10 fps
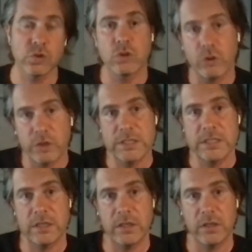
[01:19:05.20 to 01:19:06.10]

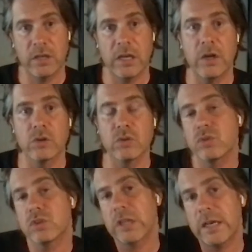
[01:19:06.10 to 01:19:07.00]
storytelling, how
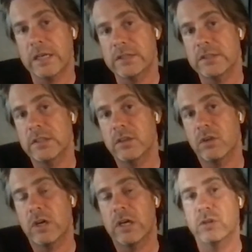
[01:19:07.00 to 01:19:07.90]
to start a scene
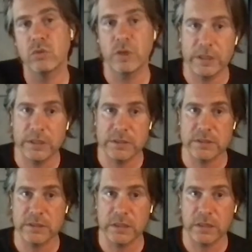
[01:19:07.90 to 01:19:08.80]
or how to end a
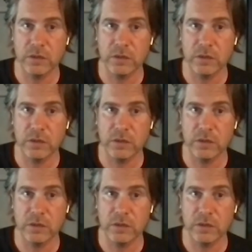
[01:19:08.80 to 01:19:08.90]
scene,